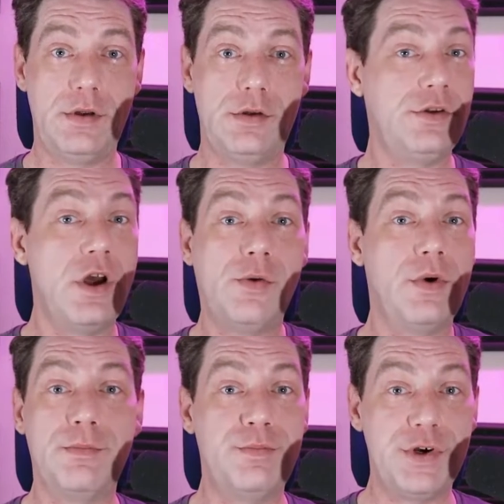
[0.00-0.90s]
No
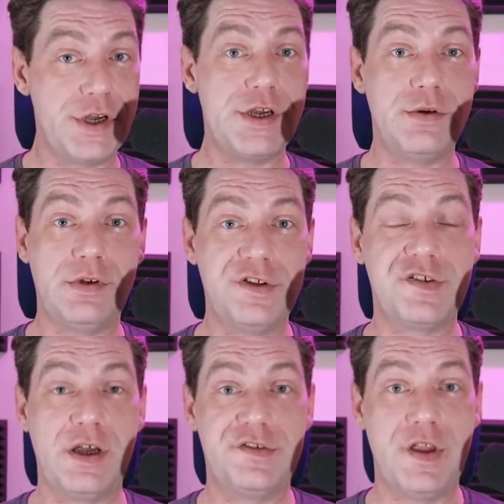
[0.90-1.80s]
one but you
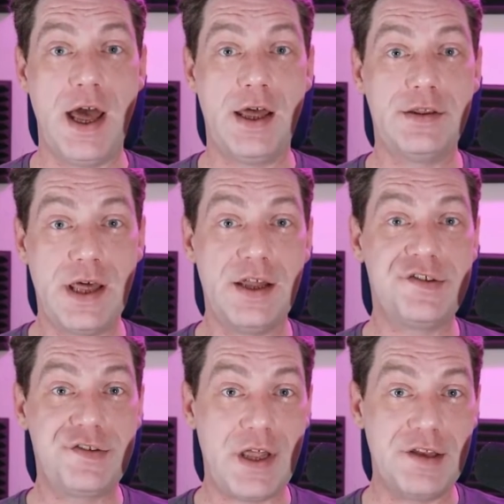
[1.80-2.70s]
decides that.
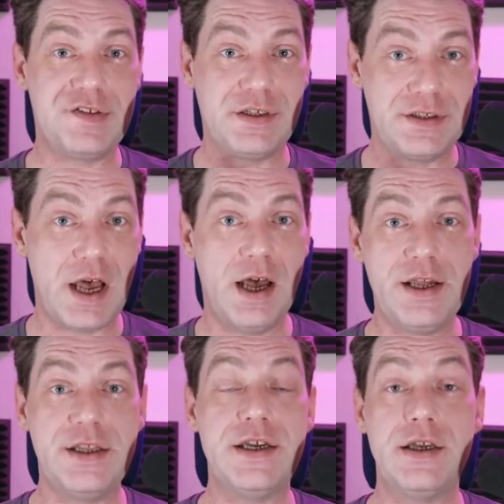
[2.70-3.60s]
That's
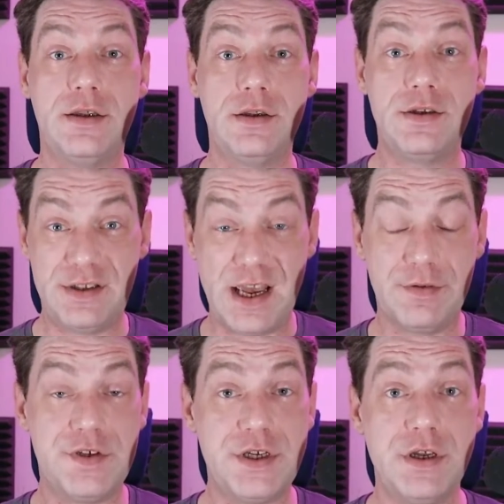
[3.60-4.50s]
entirely
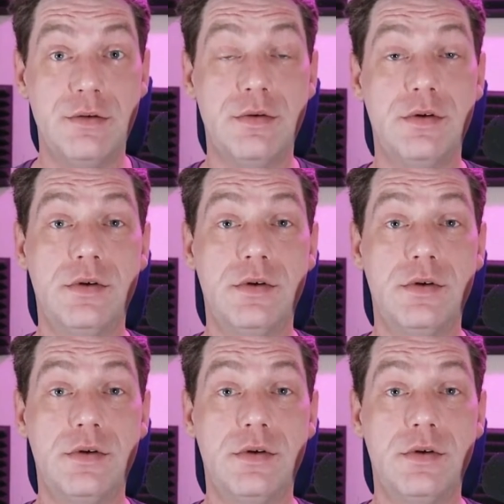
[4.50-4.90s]
down to you.